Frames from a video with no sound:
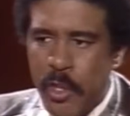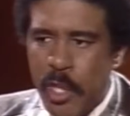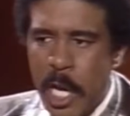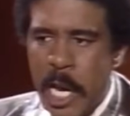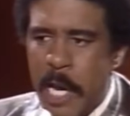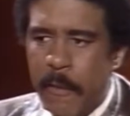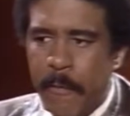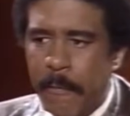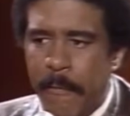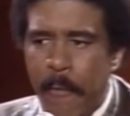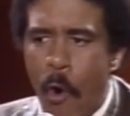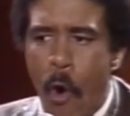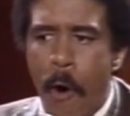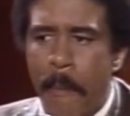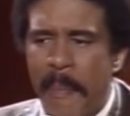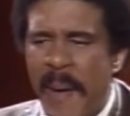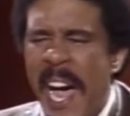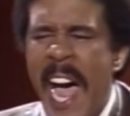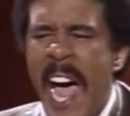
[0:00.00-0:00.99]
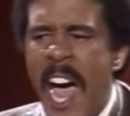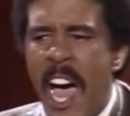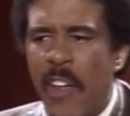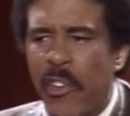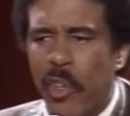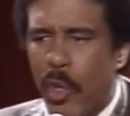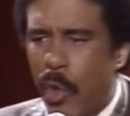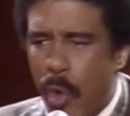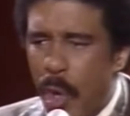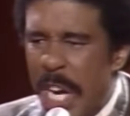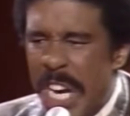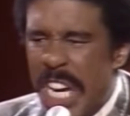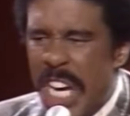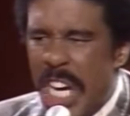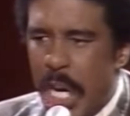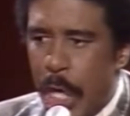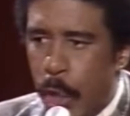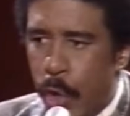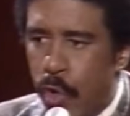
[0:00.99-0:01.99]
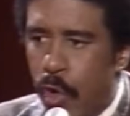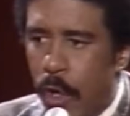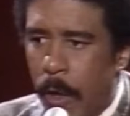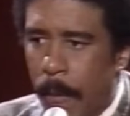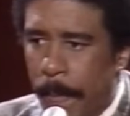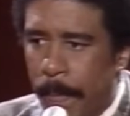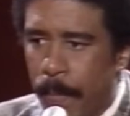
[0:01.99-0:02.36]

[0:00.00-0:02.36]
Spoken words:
She ate 4 pounds of greens, you know.